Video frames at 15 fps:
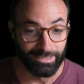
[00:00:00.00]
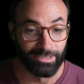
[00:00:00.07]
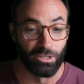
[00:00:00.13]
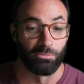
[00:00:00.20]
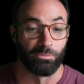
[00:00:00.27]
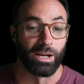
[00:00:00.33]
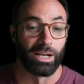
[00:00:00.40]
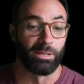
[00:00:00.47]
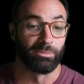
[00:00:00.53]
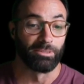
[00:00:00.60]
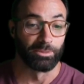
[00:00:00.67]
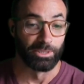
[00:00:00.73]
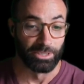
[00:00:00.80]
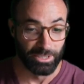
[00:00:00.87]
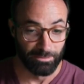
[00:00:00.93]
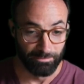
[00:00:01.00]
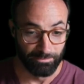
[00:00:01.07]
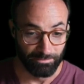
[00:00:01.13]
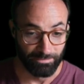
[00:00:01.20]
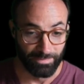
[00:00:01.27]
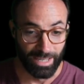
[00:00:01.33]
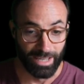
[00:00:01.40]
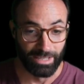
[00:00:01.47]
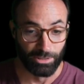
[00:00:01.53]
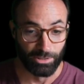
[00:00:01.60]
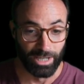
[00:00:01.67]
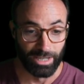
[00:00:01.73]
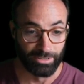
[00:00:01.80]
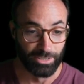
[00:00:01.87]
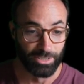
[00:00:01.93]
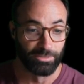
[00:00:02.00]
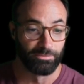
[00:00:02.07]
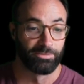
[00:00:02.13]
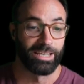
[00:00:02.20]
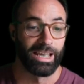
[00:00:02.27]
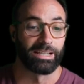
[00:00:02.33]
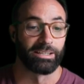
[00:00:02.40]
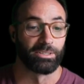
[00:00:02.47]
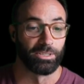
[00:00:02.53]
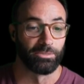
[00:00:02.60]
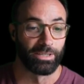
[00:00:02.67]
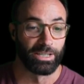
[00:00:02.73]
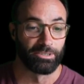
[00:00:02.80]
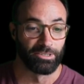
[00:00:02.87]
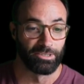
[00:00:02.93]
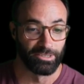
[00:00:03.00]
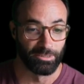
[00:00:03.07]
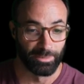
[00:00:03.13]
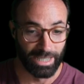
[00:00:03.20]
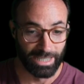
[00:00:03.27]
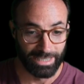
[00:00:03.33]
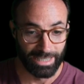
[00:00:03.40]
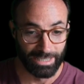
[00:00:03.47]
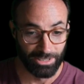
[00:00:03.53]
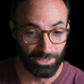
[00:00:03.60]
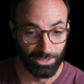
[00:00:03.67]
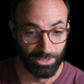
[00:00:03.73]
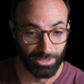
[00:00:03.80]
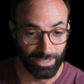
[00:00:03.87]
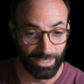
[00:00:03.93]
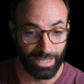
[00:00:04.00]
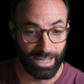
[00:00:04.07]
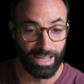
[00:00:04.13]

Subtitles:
So my name's William, Director of Technical Evangelism at Itential.